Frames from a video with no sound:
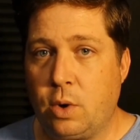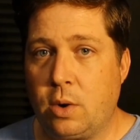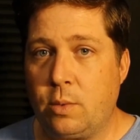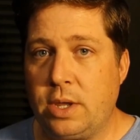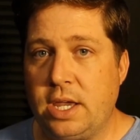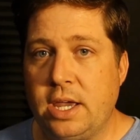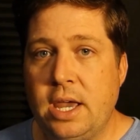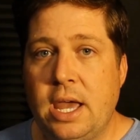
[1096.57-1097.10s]

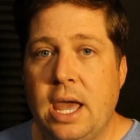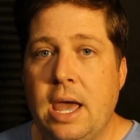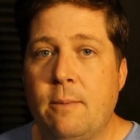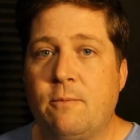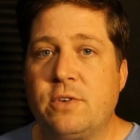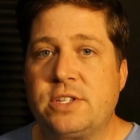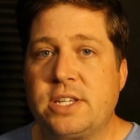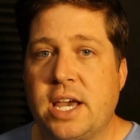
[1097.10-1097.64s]
where we
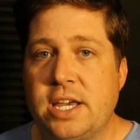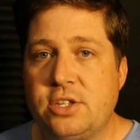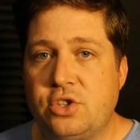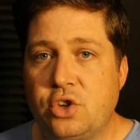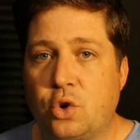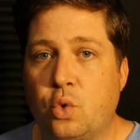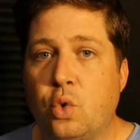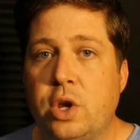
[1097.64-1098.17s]

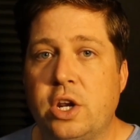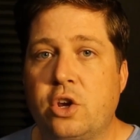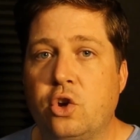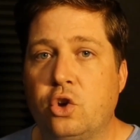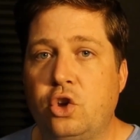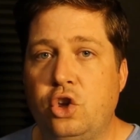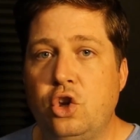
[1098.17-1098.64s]
emphasized the critical